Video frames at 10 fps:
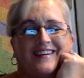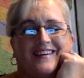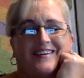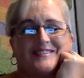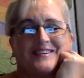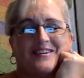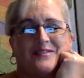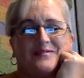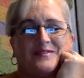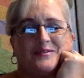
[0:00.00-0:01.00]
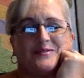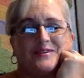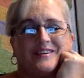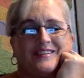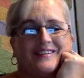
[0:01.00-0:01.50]
It was called
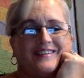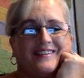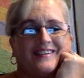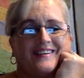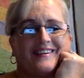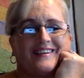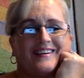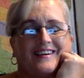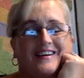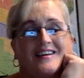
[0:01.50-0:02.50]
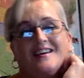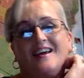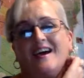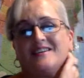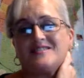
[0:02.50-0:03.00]
food.
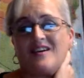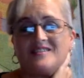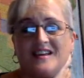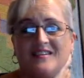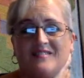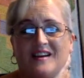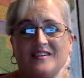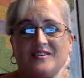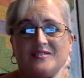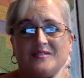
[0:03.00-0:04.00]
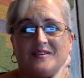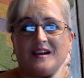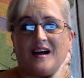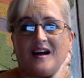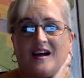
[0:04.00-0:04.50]
Yeah, Star's getting ready to do her
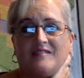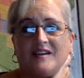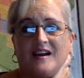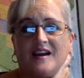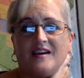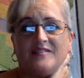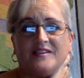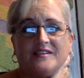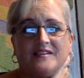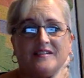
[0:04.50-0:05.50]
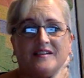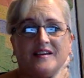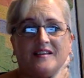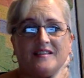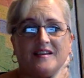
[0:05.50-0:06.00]
live, and I have to
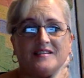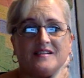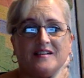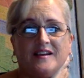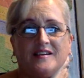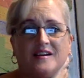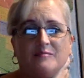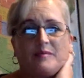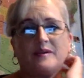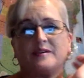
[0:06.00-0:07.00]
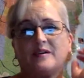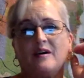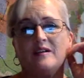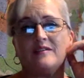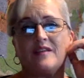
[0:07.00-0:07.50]
get things cleaned up and
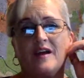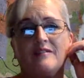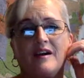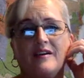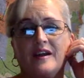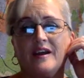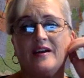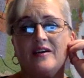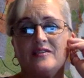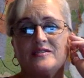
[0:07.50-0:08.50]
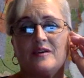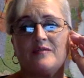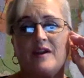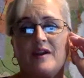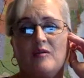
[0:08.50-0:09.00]
all of that around here. So I'm
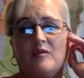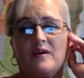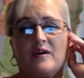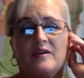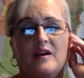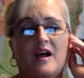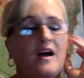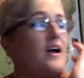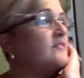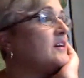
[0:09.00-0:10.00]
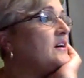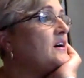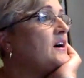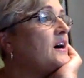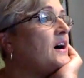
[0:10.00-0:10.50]
gonna help her on her live.
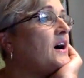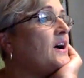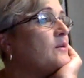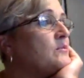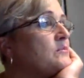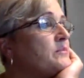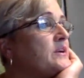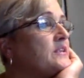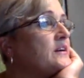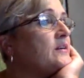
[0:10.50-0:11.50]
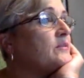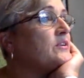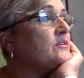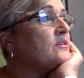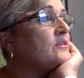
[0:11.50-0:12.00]
I will be there when
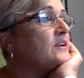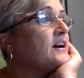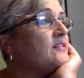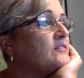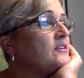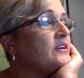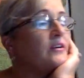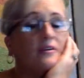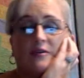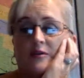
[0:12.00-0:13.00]
you go live, girly girl,